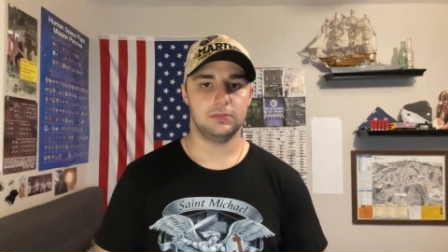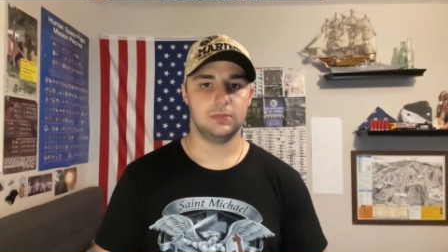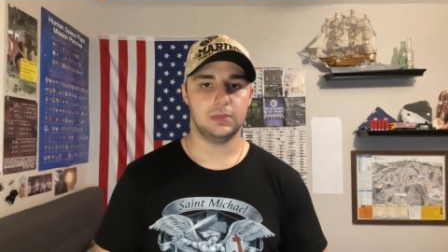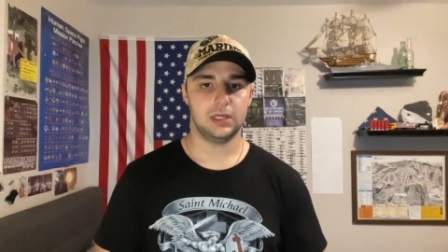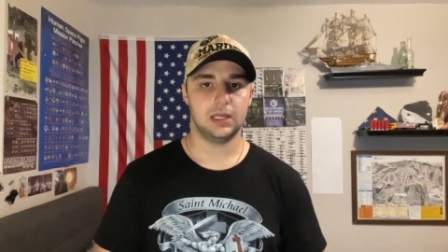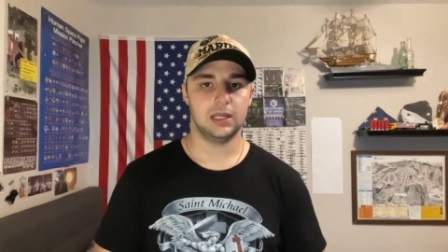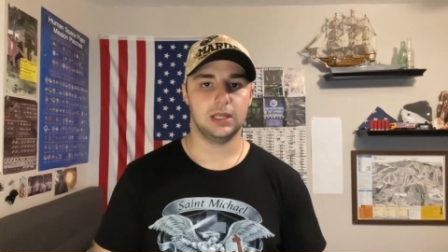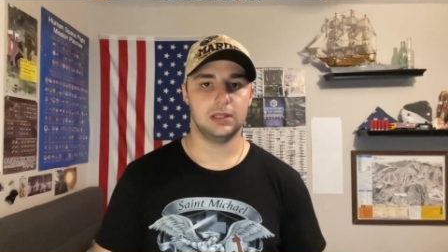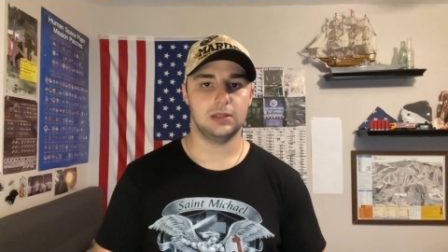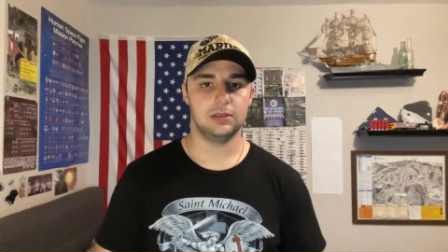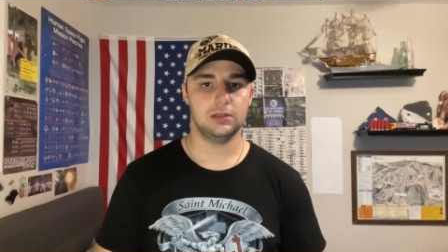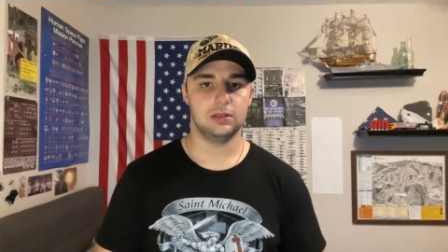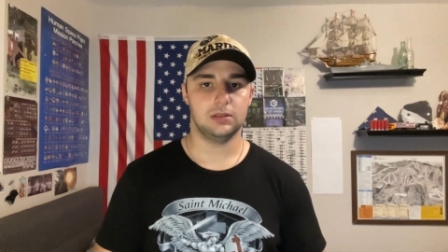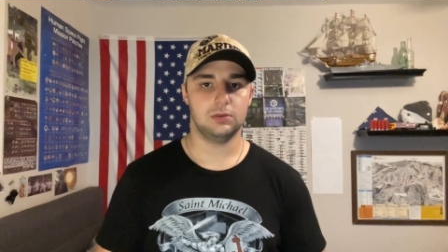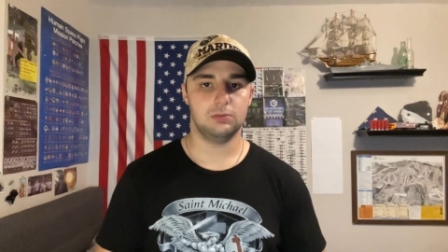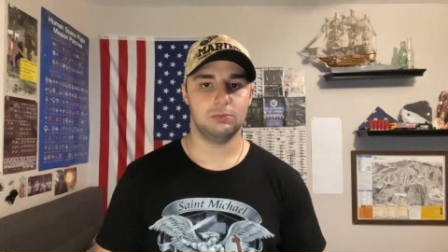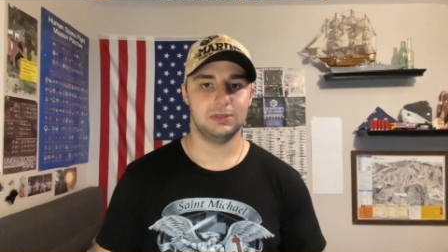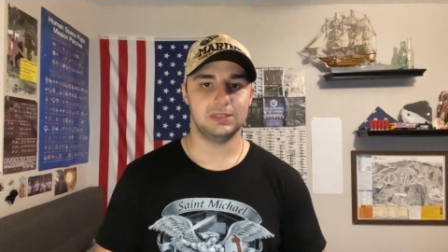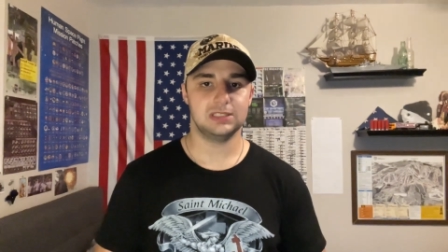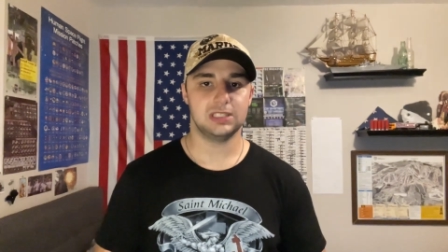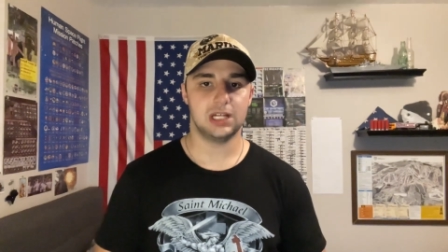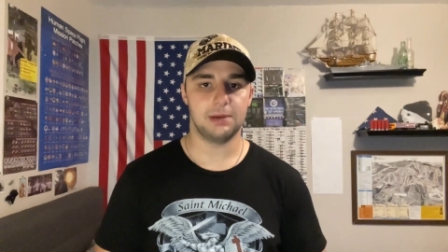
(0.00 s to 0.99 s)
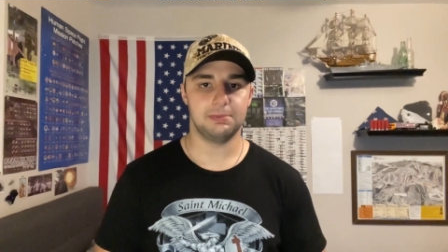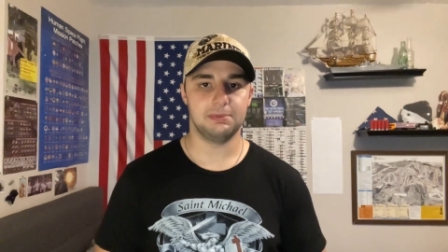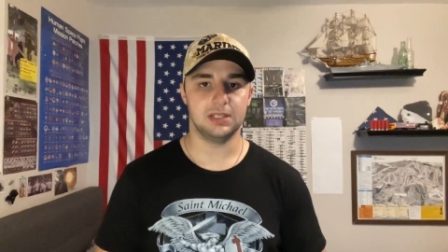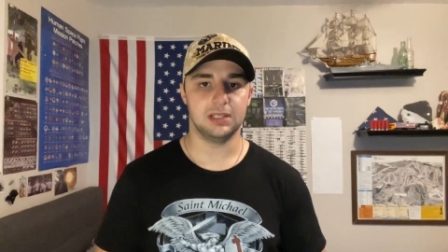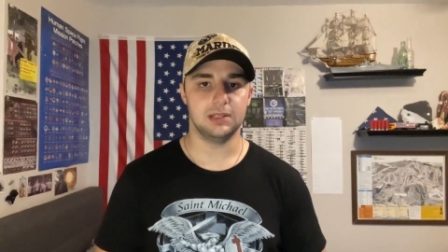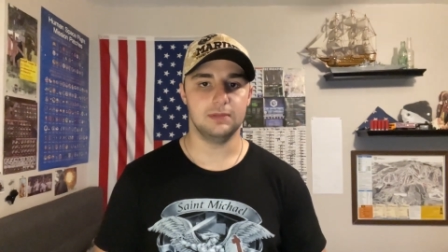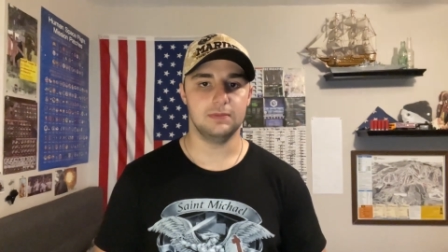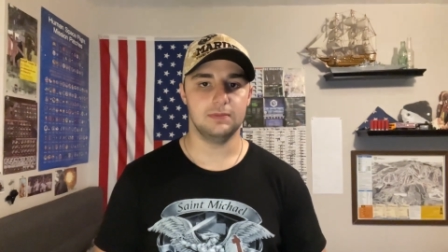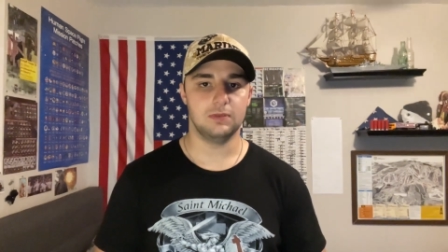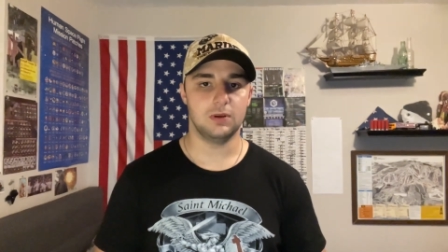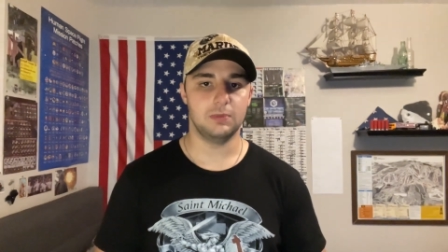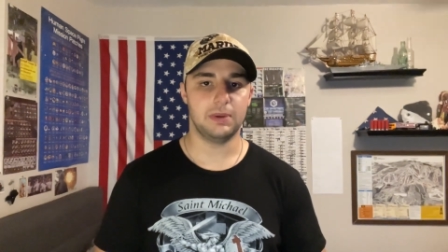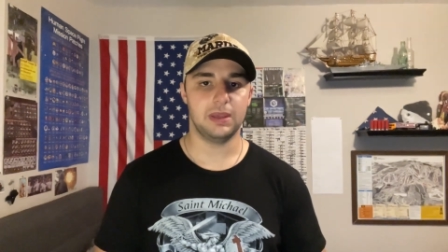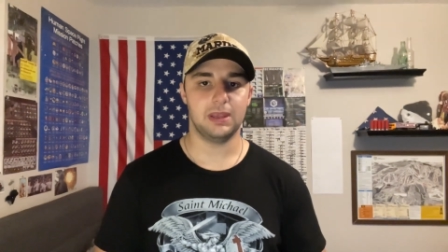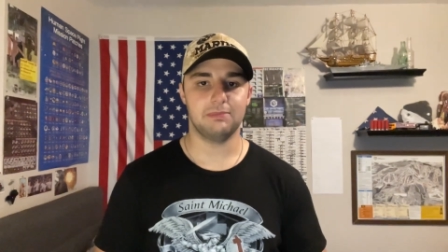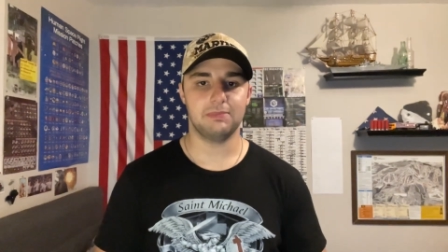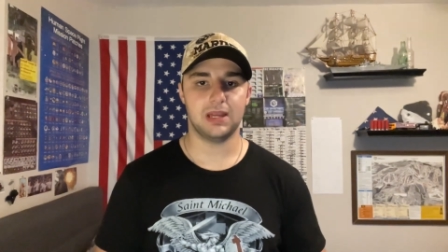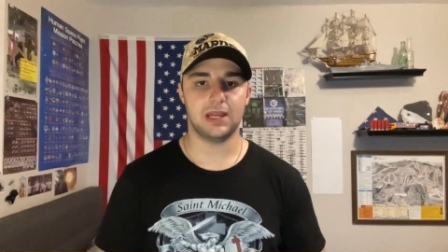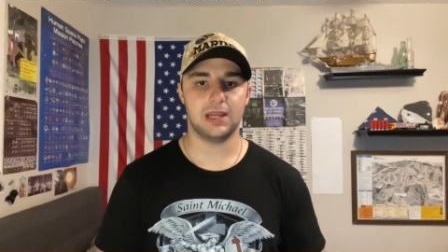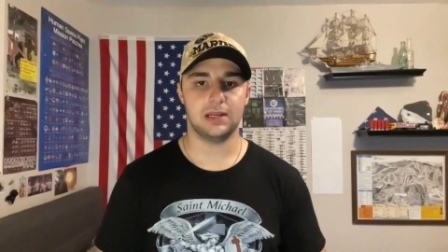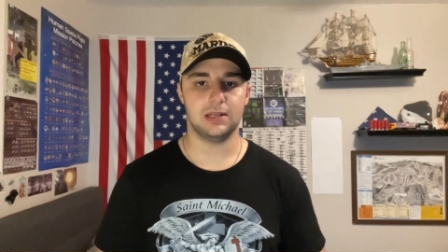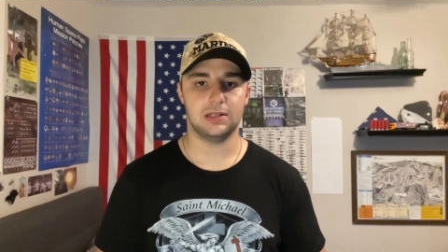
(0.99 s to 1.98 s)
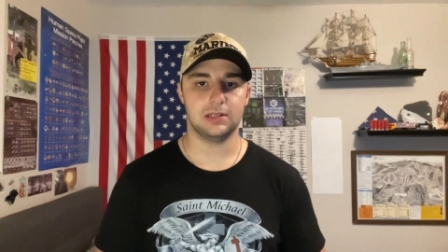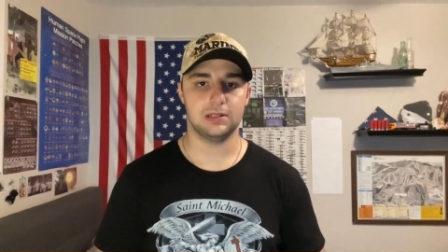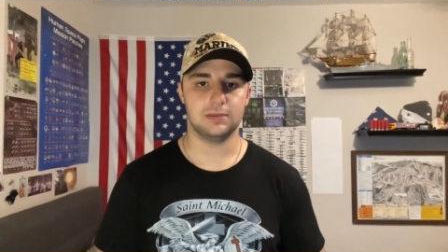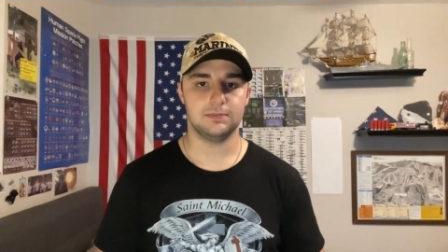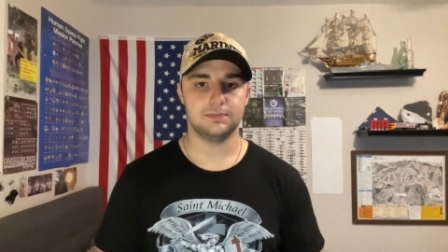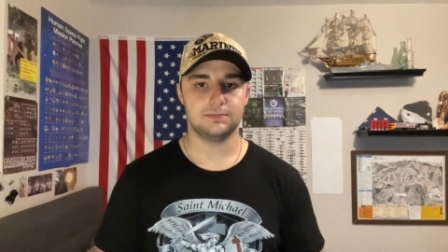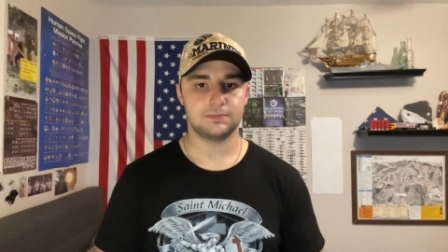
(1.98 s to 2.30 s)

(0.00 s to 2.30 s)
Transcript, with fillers: and we stopped it from being banned